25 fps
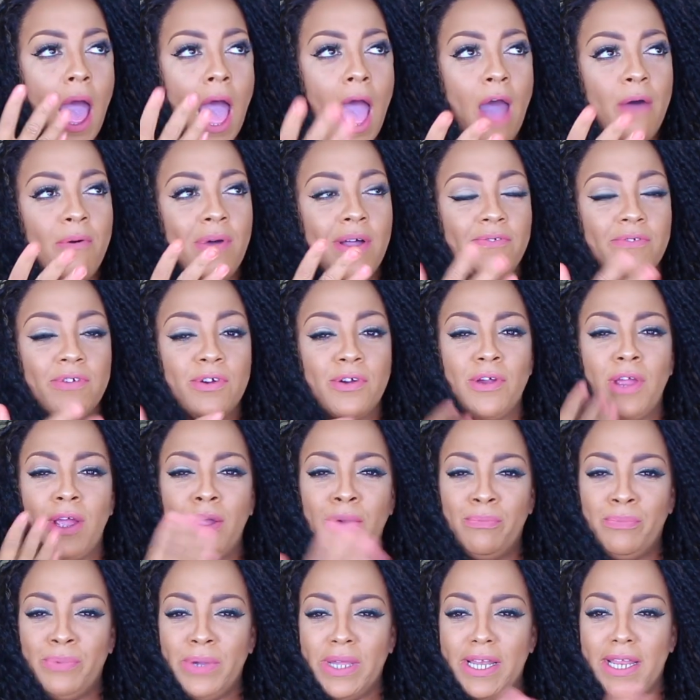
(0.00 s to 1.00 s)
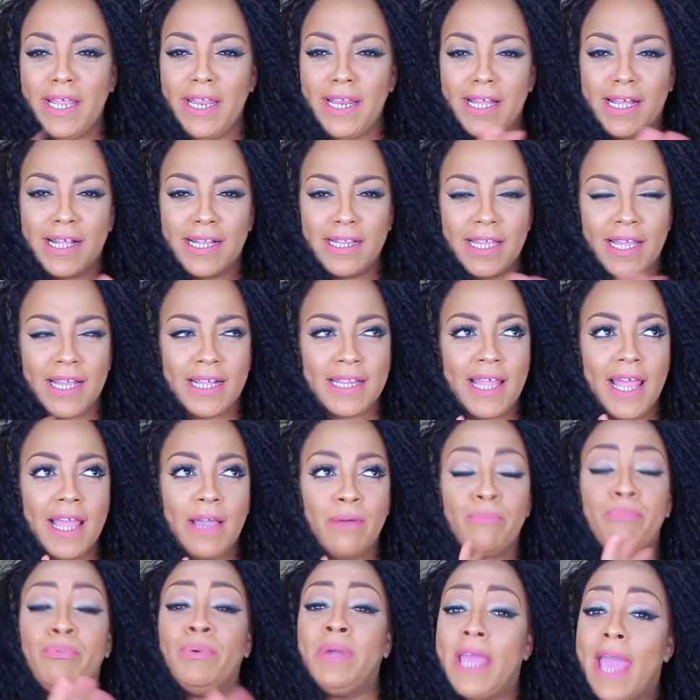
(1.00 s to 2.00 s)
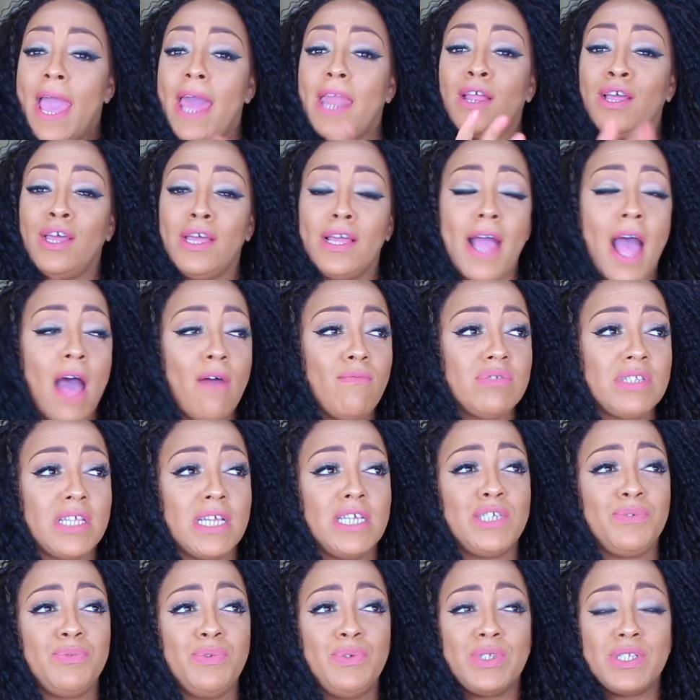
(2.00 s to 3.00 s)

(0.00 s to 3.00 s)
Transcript: However, we didn't click. Like we had a good conversation.